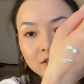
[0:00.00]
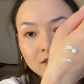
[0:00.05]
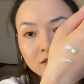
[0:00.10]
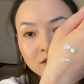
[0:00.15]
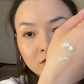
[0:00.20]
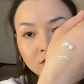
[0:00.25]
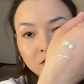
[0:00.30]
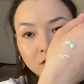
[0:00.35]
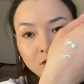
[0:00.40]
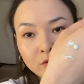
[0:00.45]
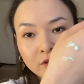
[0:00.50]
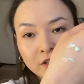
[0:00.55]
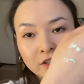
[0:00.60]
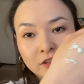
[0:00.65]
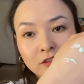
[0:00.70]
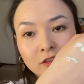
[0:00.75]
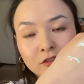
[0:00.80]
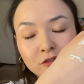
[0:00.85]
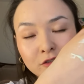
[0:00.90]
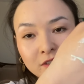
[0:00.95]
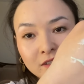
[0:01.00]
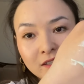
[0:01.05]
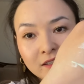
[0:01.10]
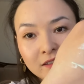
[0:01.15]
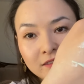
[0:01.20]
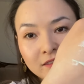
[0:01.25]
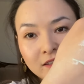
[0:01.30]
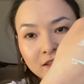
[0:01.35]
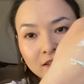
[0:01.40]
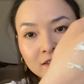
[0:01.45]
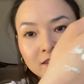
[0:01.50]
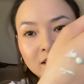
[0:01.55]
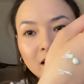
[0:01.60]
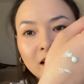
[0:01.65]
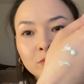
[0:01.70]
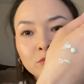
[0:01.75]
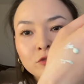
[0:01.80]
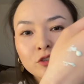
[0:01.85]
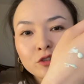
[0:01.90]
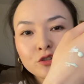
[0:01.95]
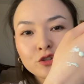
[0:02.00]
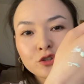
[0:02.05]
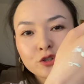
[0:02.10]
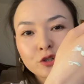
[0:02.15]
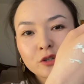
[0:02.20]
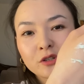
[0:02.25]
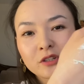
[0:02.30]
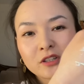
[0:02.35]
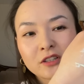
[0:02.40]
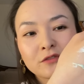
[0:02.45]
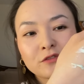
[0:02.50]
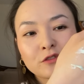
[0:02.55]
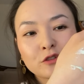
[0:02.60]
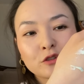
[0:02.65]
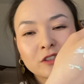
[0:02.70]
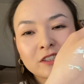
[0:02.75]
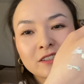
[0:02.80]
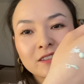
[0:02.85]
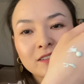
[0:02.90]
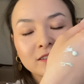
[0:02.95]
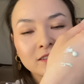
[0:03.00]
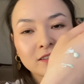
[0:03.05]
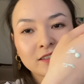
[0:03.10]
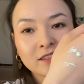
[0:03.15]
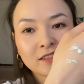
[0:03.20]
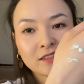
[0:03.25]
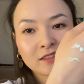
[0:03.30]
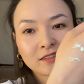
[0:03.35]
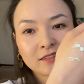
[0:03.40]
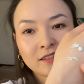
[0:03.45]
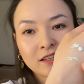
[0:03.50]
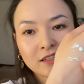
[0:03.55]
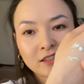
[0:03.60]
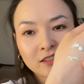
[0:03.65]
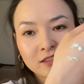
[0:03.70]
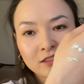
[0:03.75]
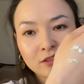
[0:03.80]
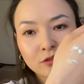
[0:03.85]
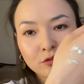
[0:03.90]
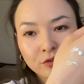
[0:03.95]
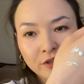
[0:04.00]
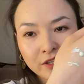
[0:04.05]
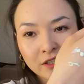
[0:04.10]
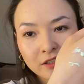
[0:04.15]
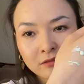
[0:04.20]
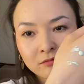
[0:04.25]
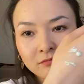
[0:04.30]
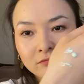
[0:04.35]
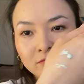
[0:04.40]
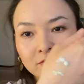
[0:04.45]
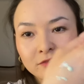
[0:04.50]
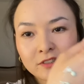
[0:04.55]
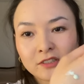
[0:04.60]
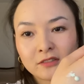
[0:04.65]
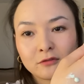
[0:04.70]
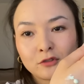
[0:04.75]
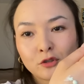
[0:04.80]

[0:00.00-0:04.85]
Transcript: So it looks like this. I'm not sure if you can see that it's green.